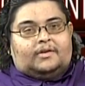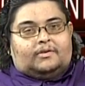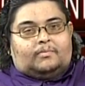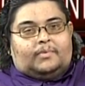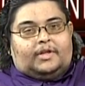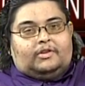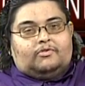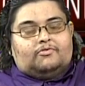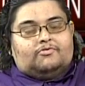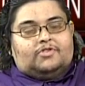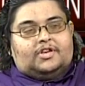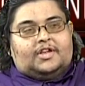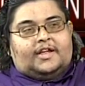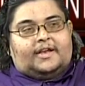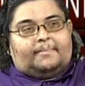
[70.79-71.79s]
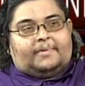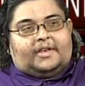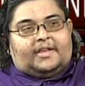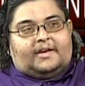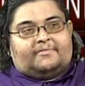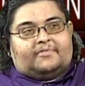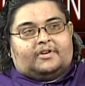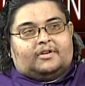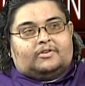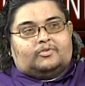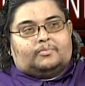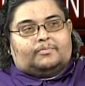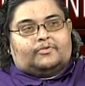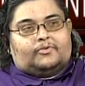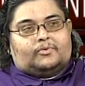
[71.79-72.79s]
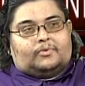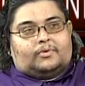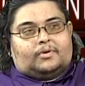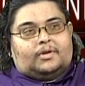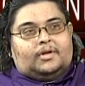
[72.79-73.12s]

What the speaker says: when you read an epitaph on a tombstone,